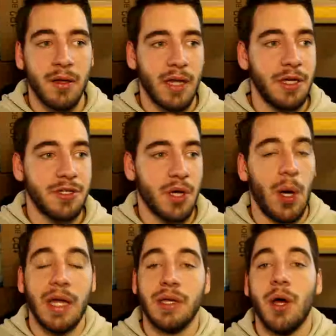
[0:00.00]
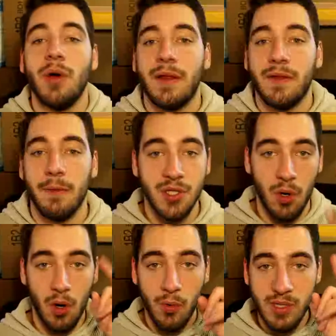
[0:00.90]
They just go ahead and donate them. So
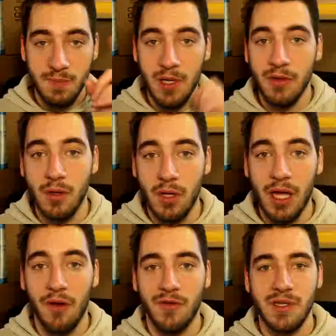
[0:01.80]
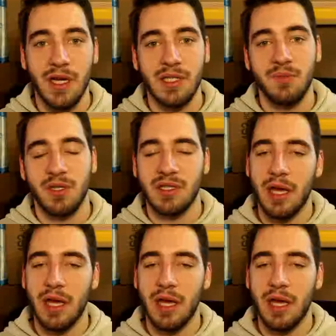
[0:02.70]
always be on the lookout for textbooks.